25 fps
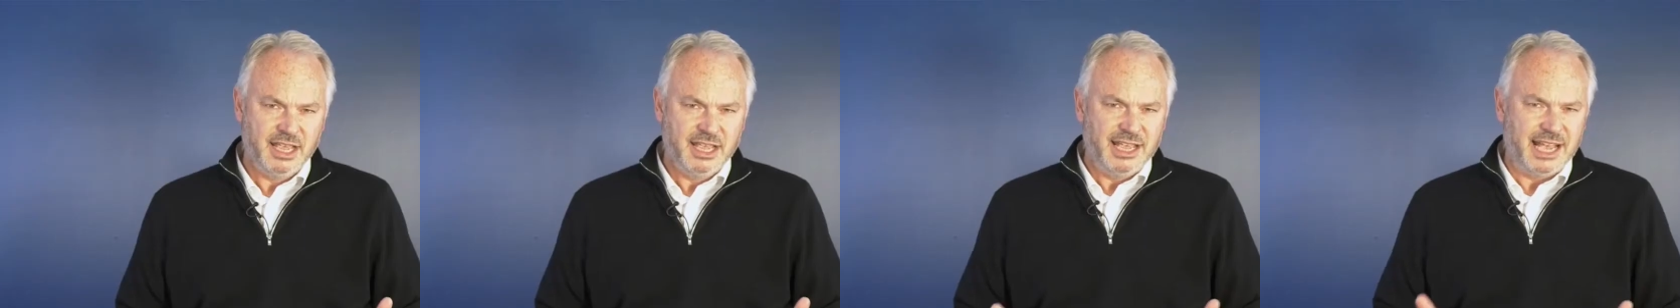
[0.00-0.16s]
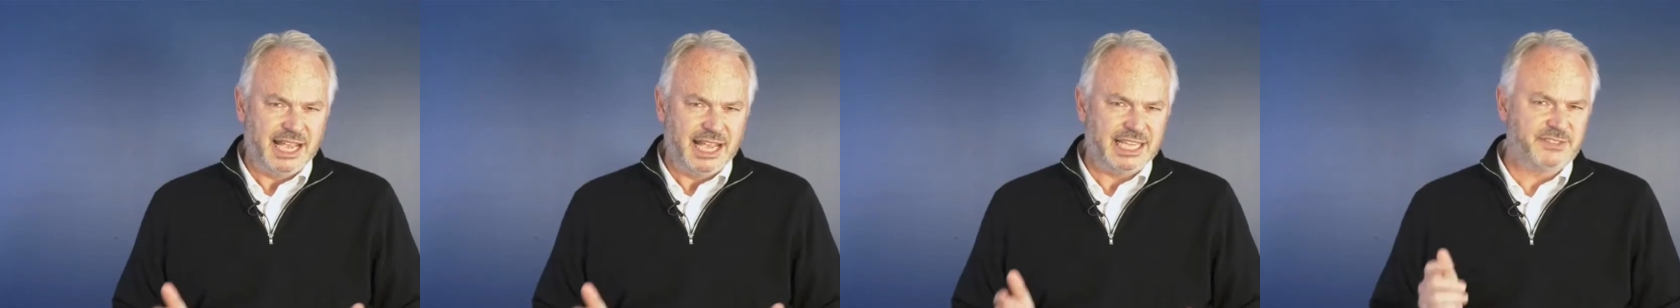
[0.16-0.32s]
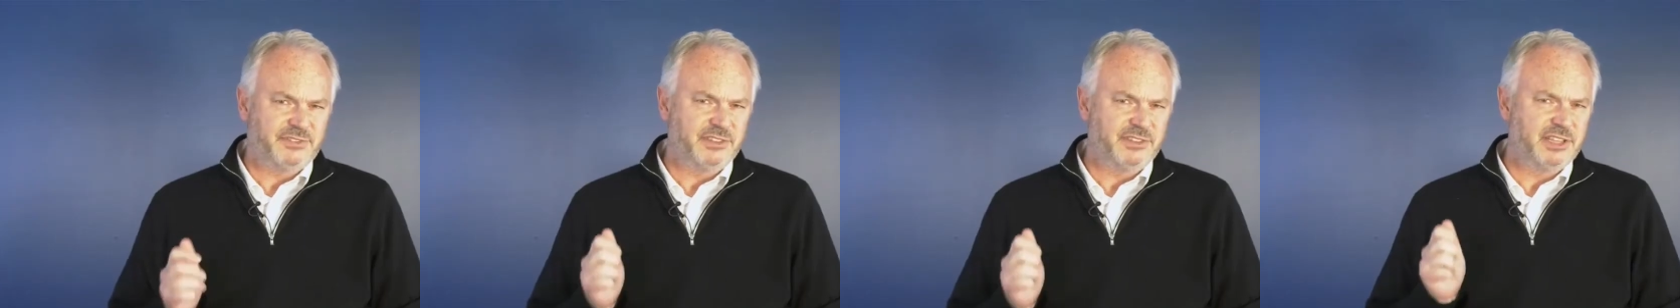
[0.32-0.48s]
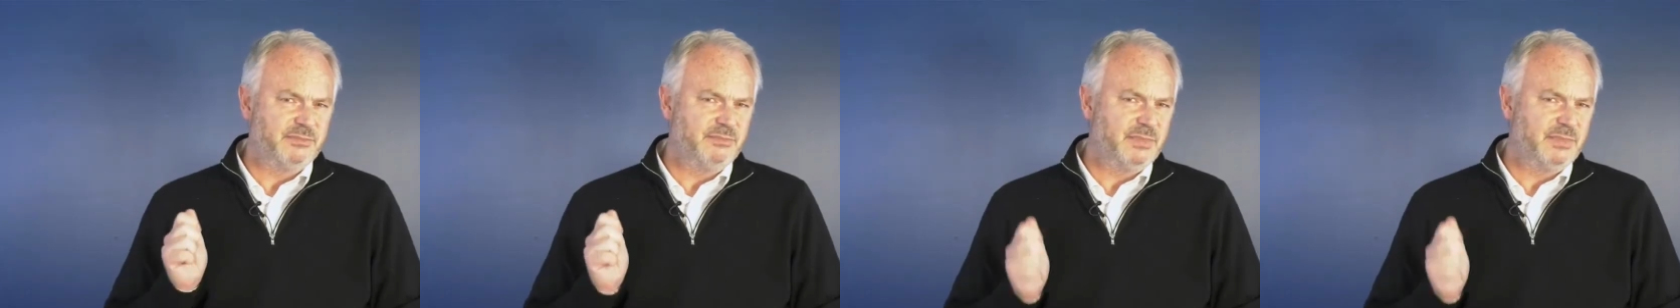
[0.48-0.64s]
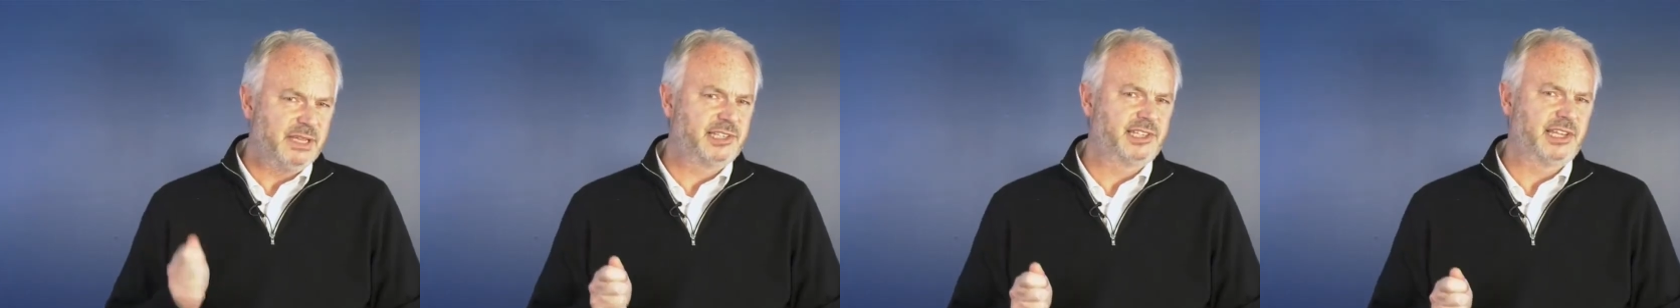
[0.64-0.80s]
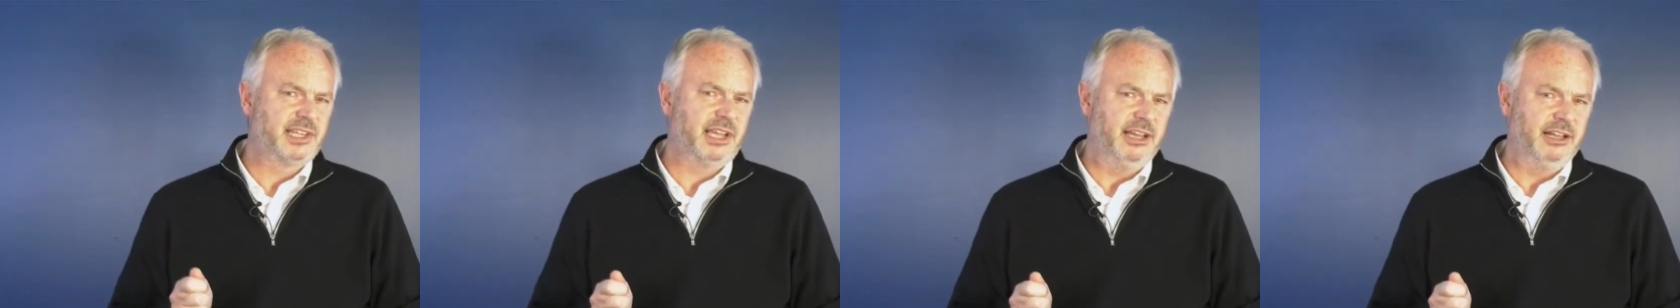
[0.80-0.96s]
As for the
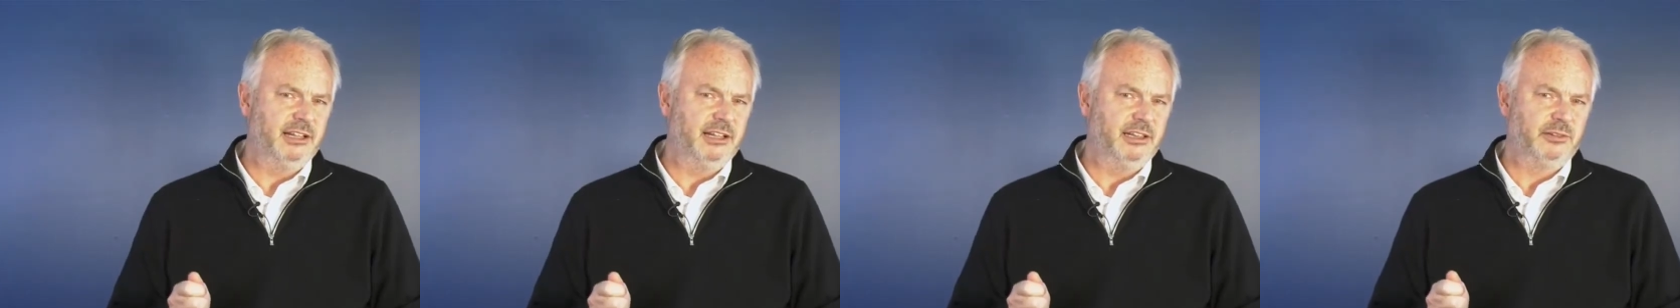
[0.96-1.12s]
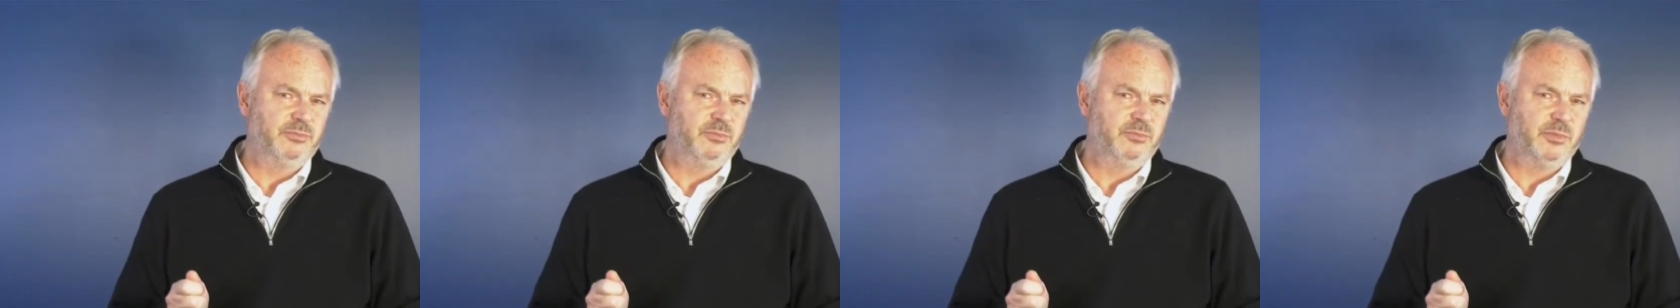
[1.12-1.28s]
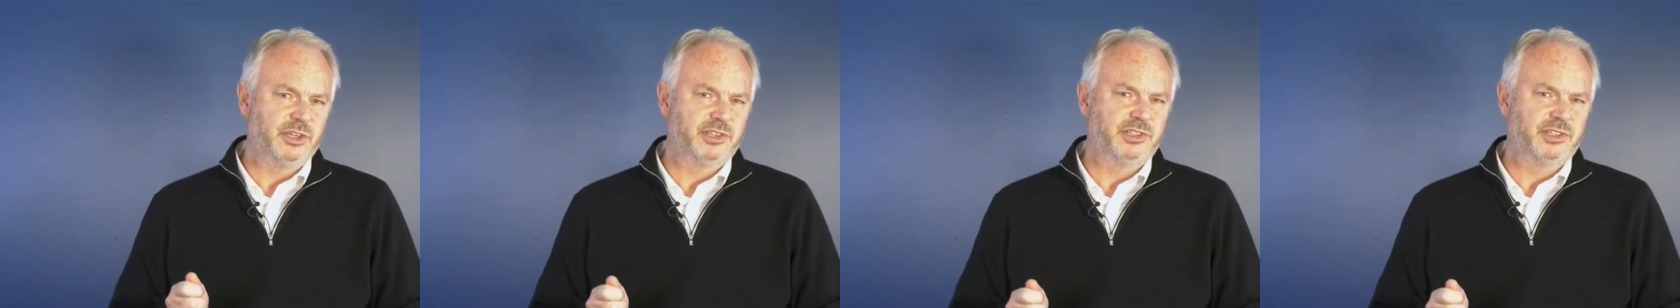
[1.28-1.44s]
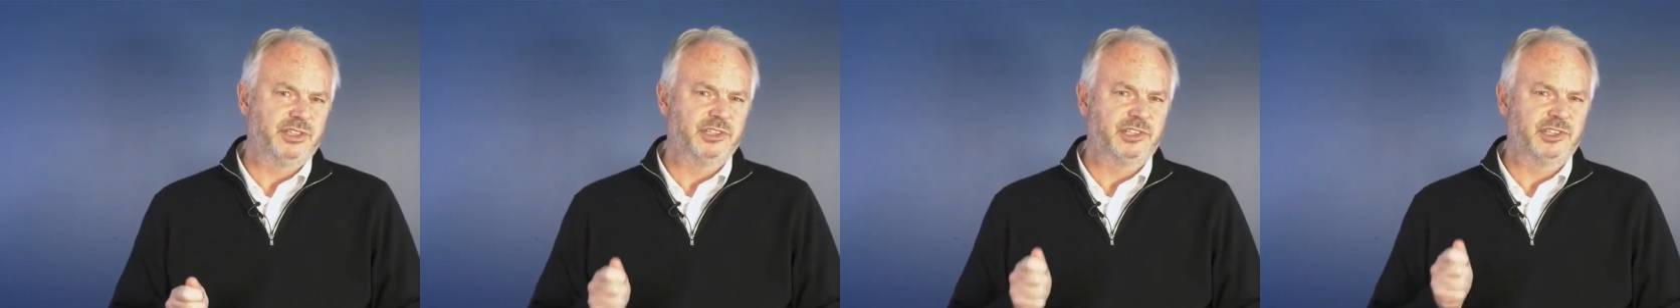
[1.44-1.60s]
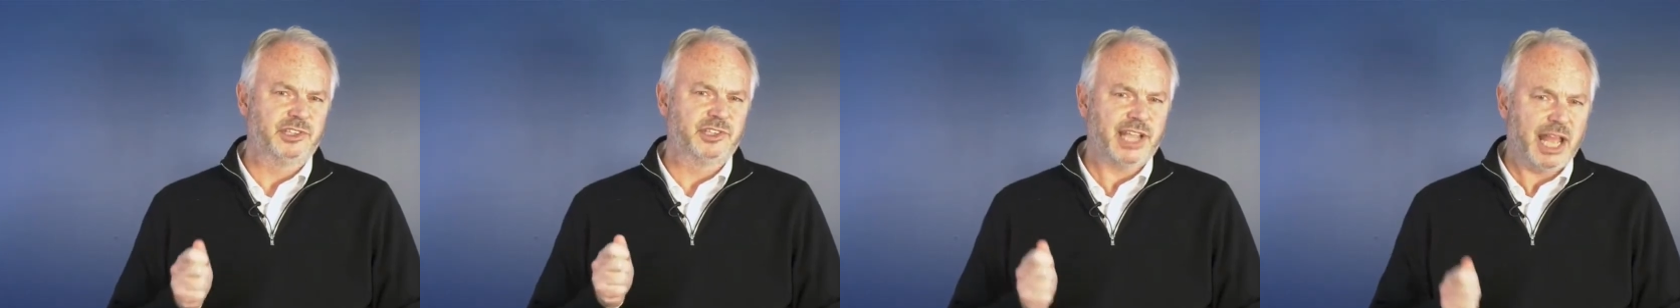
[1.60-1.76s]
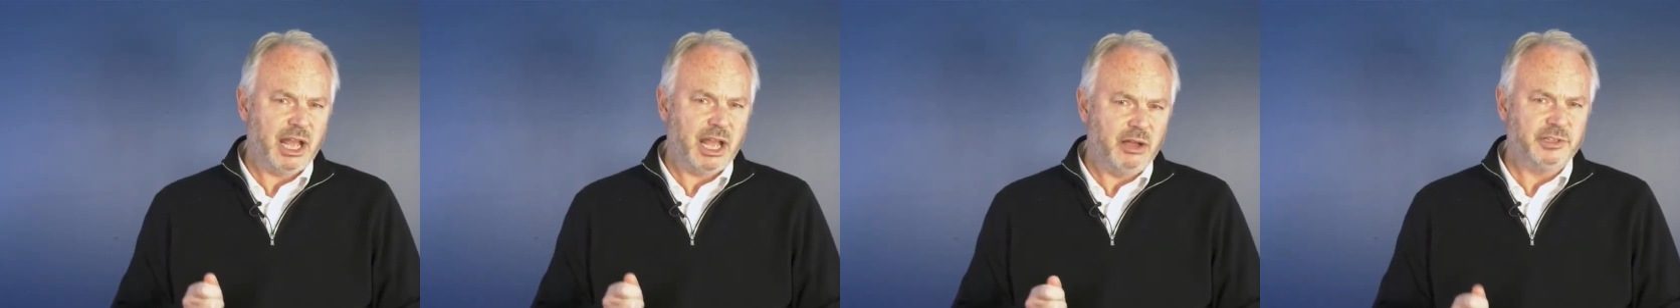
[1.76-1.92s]
missile, which the
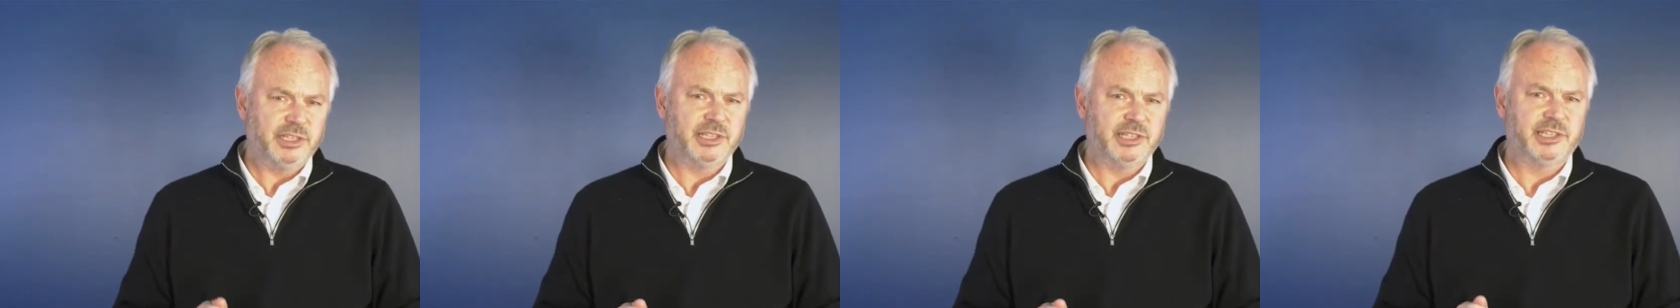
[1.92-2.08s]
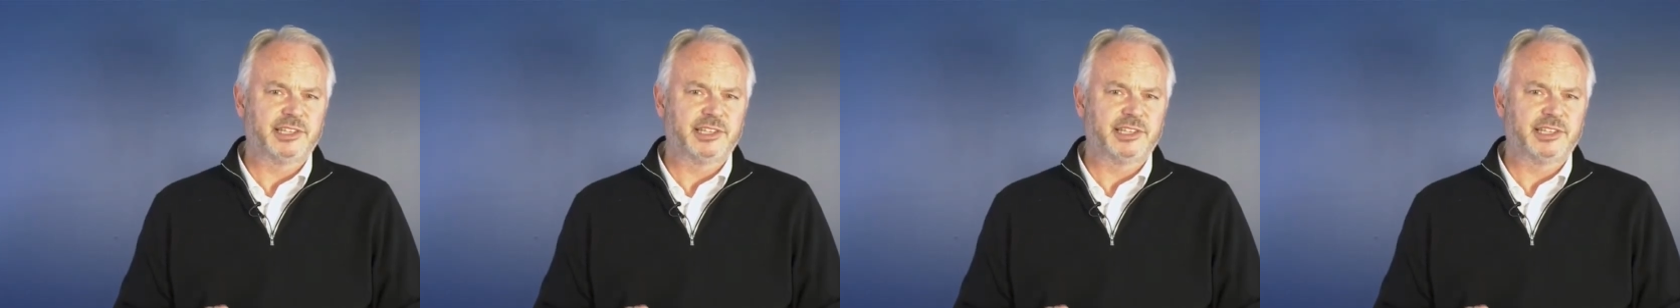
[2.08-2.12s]
Saudis